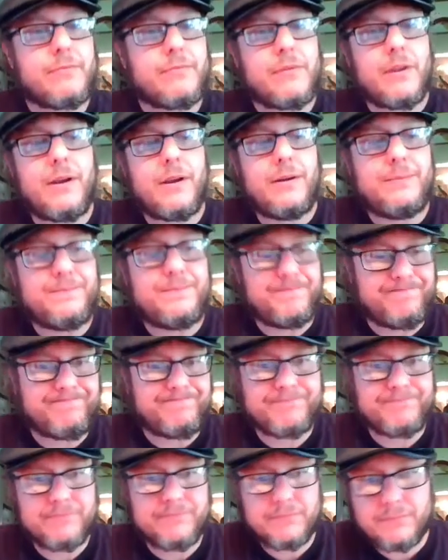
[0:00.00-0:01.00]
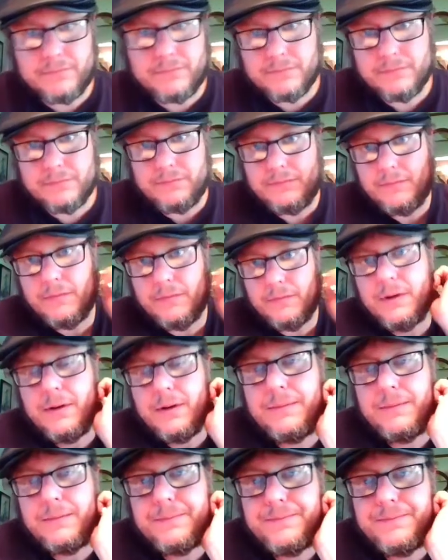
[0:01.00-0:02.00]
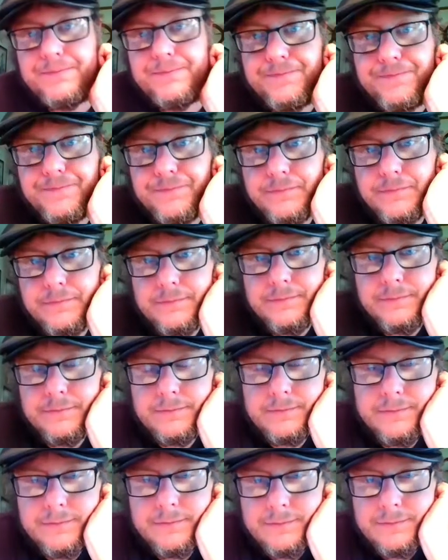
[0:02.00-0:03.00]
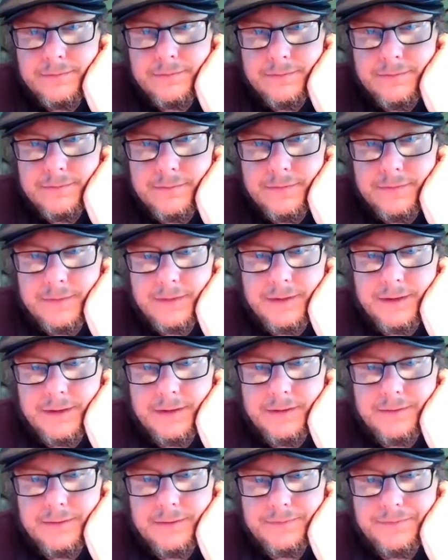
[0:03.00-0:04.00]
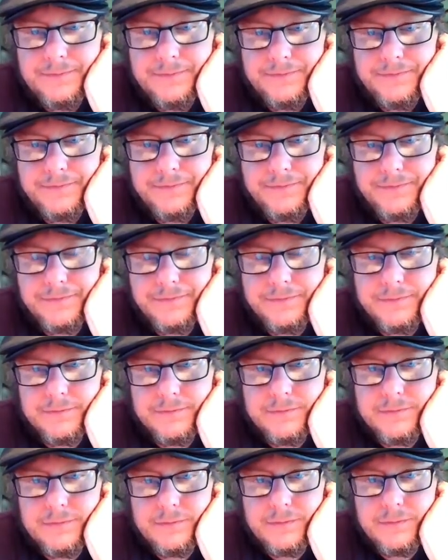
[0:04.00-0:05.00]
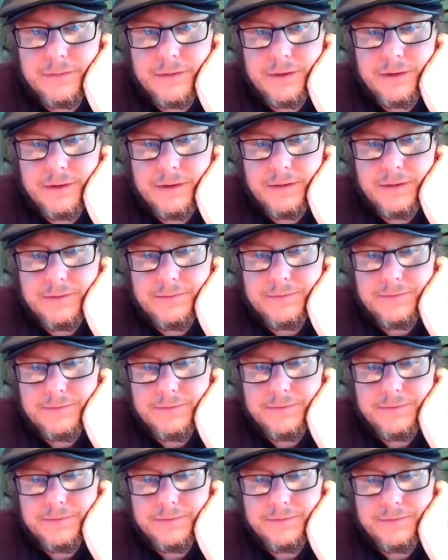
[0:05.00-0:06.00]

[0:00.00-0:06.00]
(not speaking)